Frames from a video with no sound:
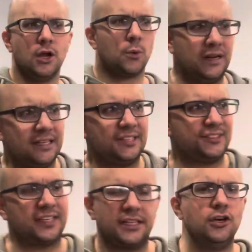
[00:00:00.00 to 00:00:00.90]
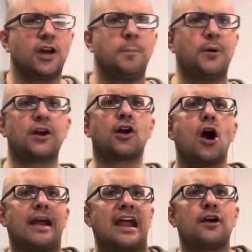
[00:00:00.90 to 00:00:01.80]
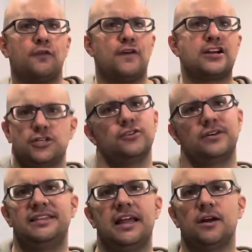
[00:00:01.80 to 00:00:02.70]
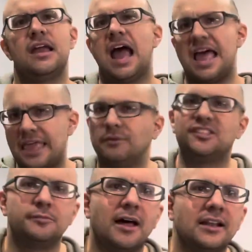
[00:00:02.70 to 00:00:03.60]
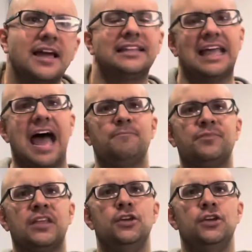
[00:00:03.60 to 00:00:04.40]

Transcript: Realistically, you could put a car air freshener in there and they would smell like that.